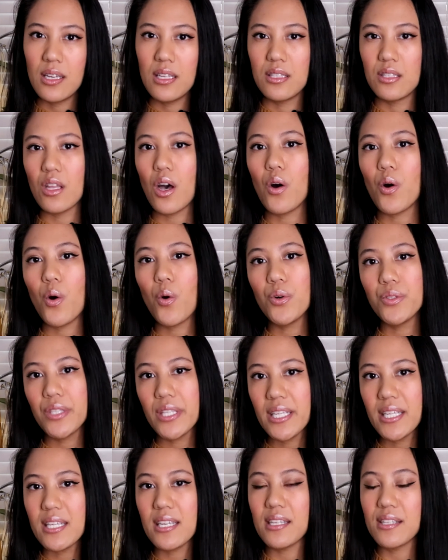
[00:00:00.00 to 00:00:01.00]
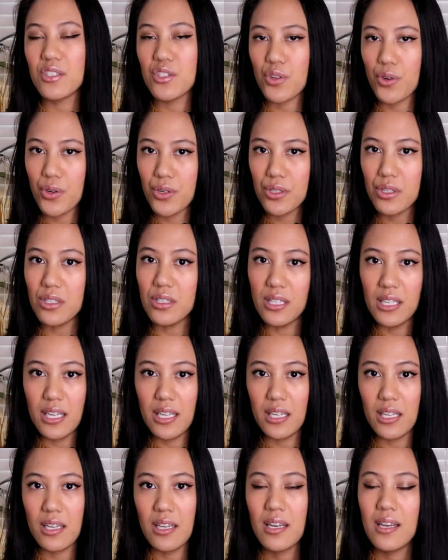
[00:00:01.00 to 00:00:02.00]
Not only
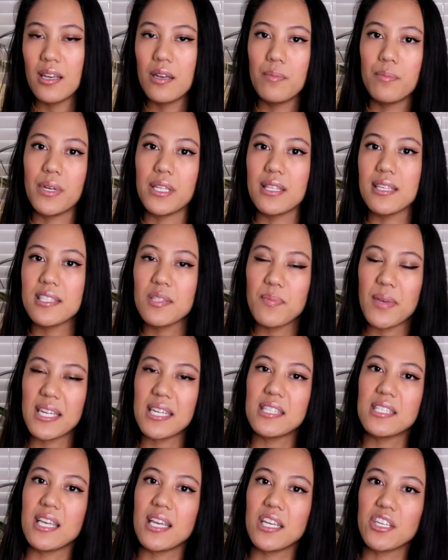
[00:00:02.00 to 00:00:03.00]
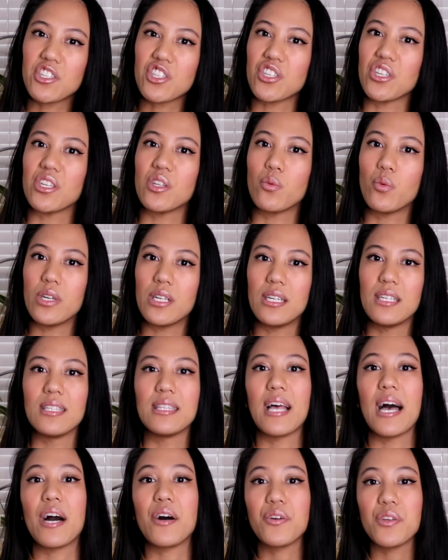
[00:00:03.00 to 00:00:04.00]
internally, but this meditation will
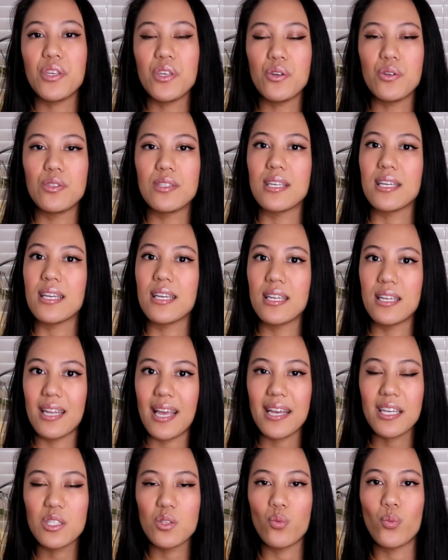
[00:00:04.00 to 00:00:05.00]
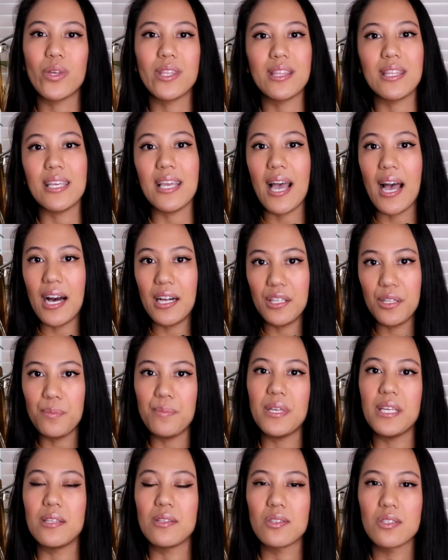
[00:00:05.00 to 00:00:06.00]
allow you to connect with the
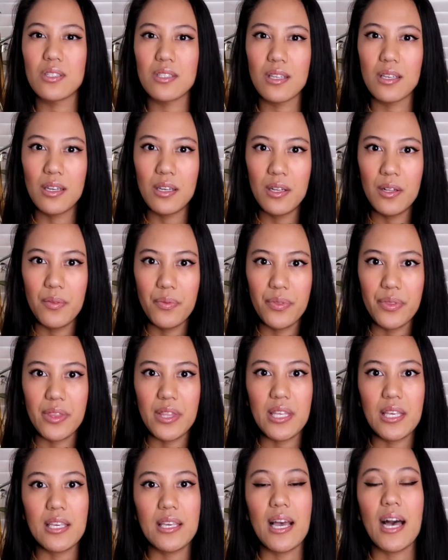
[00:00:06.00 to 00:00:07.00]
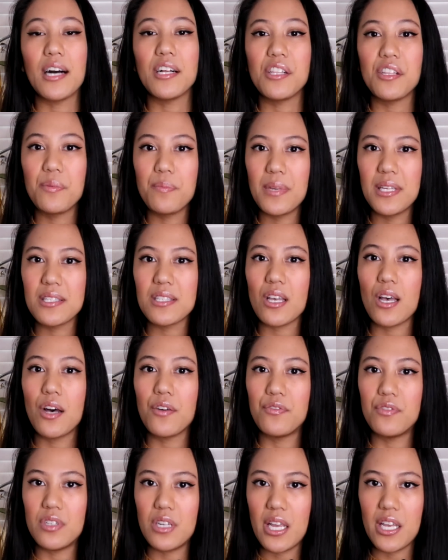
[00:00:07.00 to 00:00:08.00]
elements of
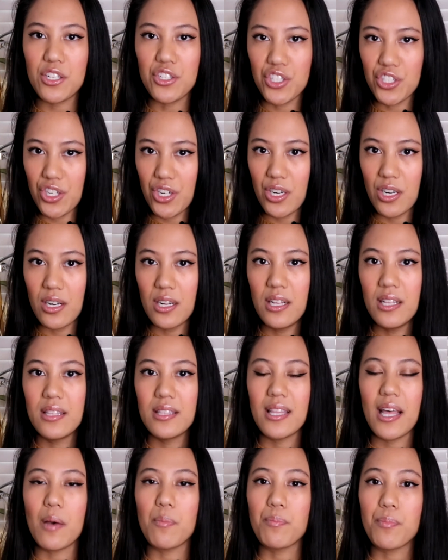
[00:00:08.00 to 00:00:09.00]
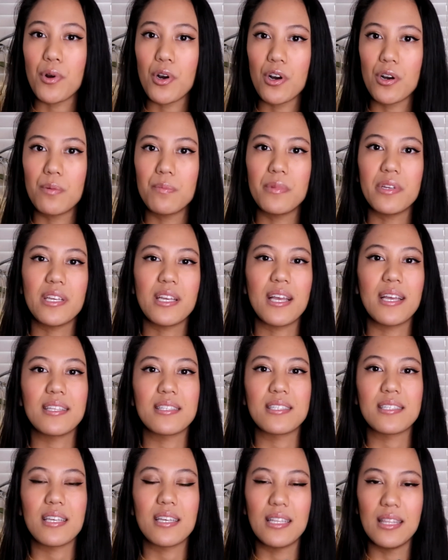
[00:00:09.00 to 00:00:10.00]
nature that
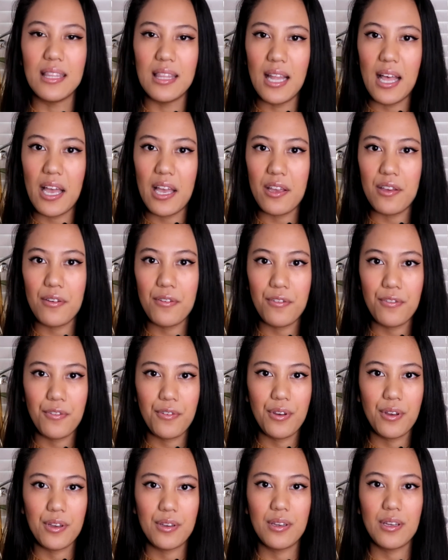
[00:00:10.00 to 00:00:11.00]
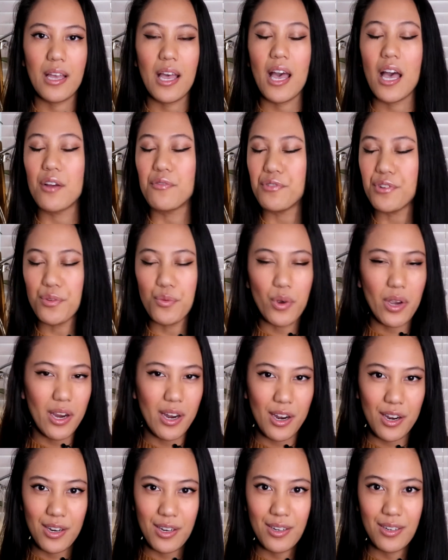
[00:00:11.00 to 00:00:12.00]
permeates life
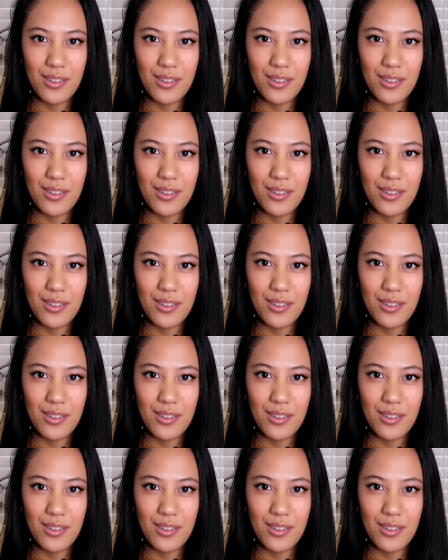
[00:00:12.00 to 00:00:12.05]
everywhere.